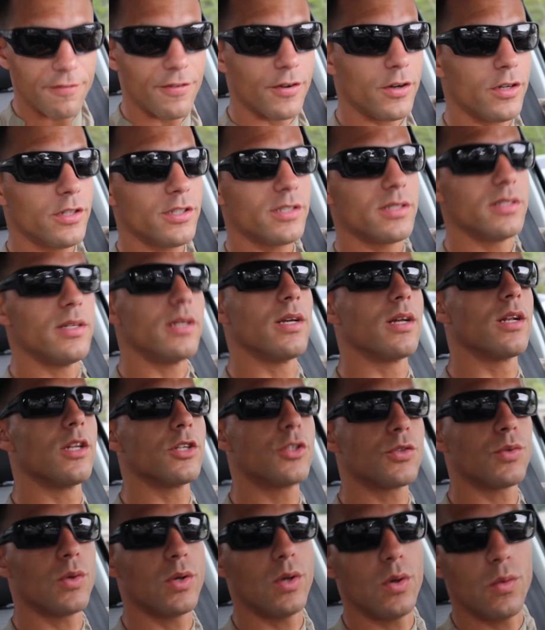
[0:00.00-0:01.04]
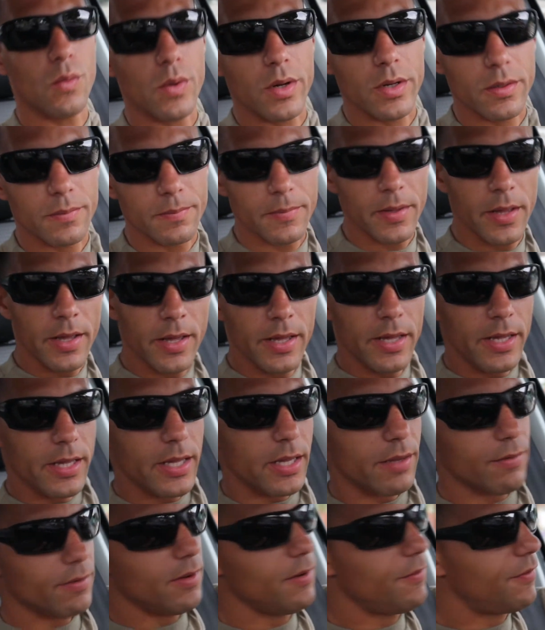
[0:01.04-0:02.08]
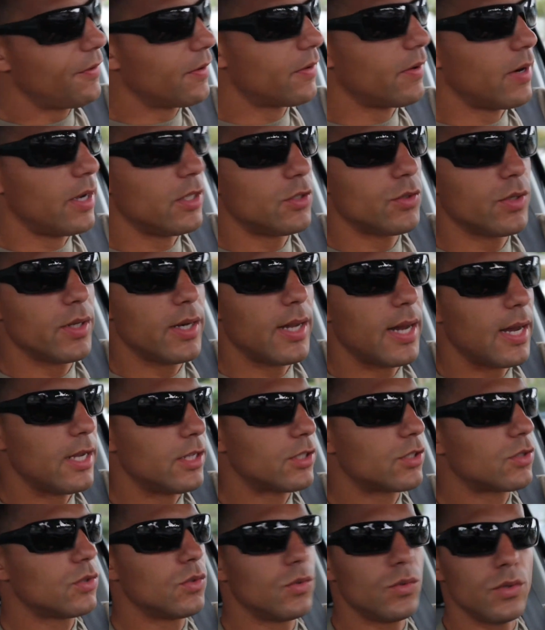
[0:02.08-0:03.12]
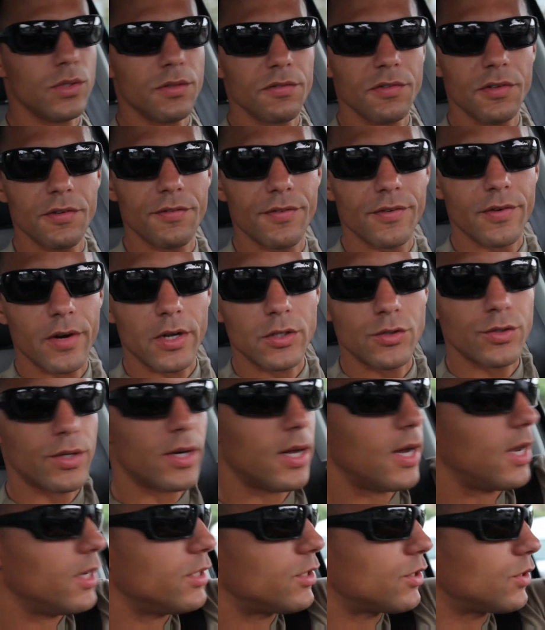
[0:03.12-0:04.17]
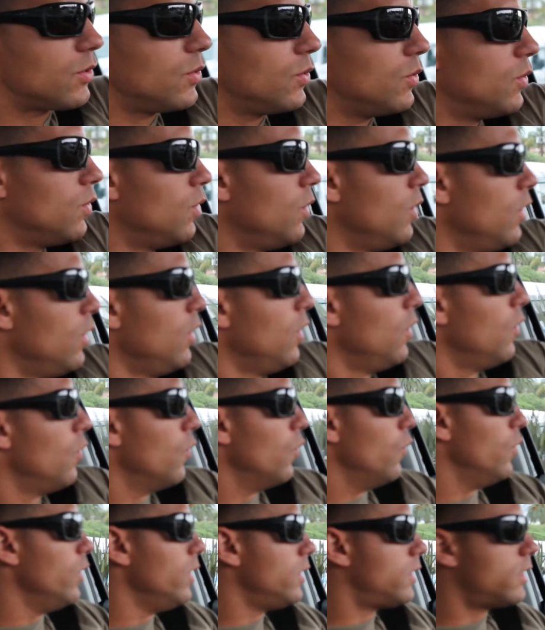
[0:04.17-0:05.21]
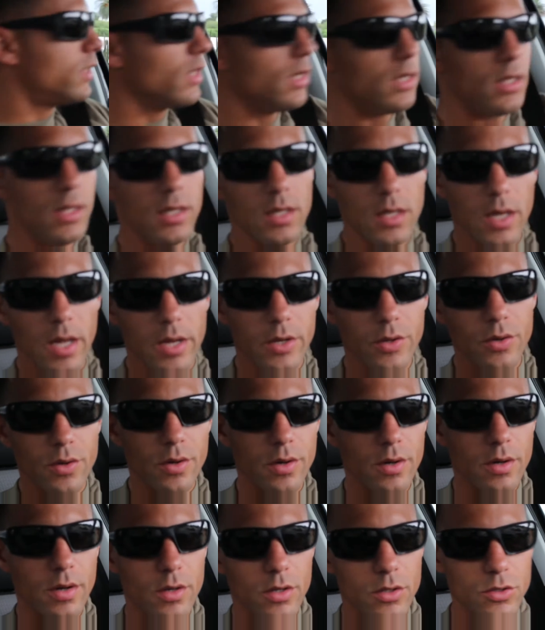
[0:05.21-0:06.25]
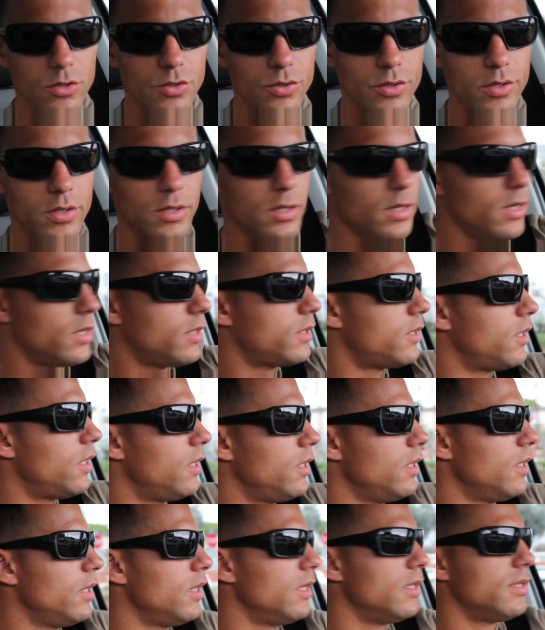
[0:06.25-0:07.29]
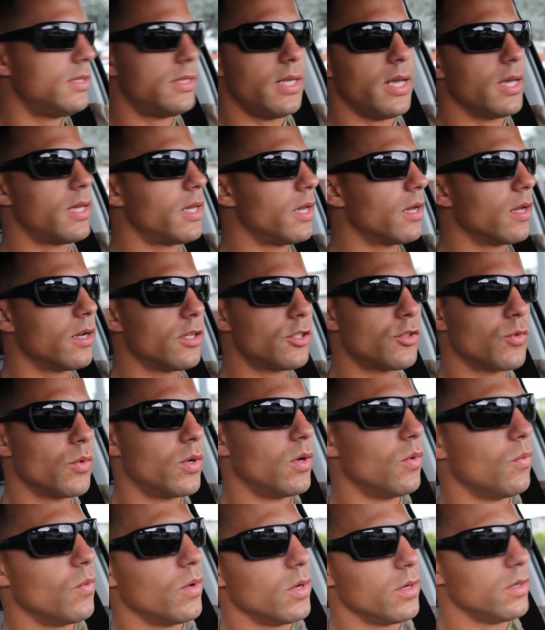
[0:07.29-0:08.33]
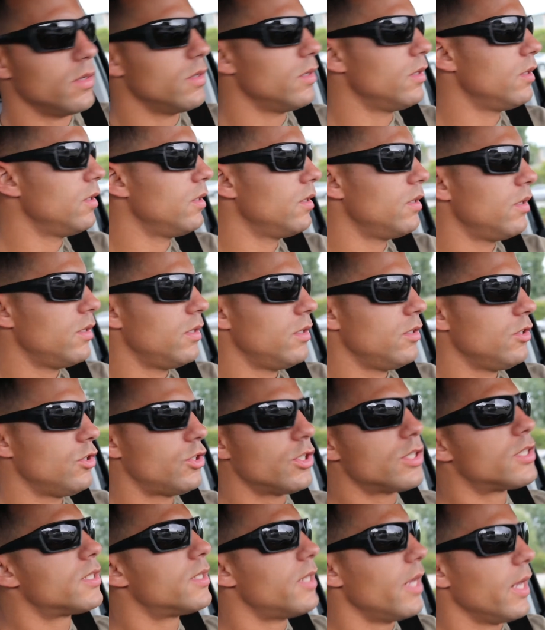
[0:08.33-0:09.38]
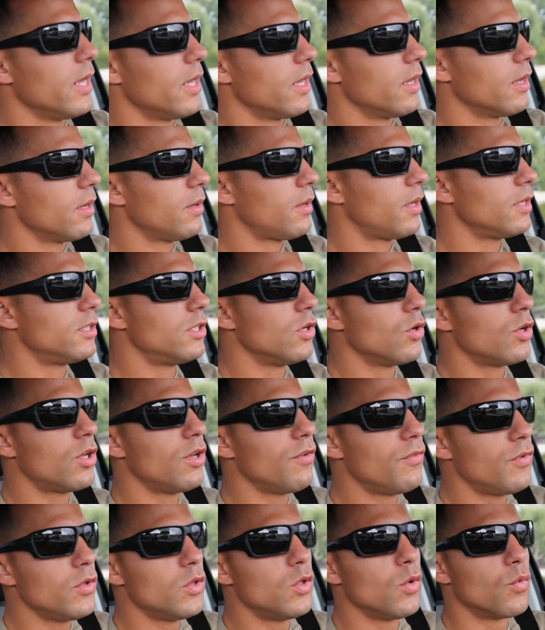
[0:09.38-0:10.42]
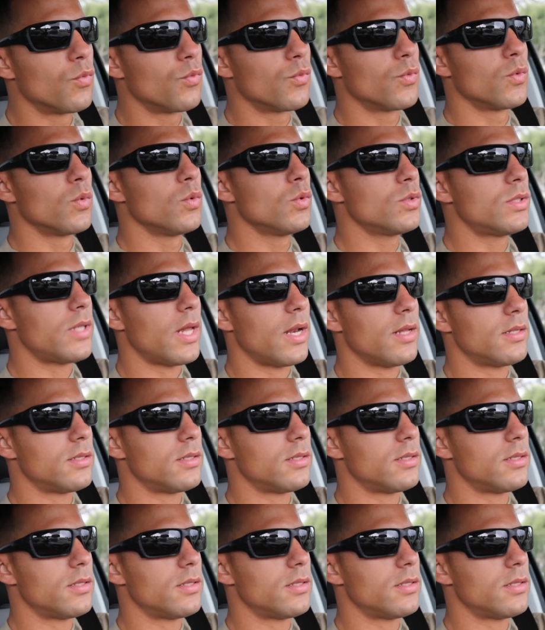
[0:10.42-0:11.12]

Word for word: first, English 101 even if you graduated high school, even if you graduated high school recently and you're junior enlisted, take English 101. Just take it, because it'll give you the rules that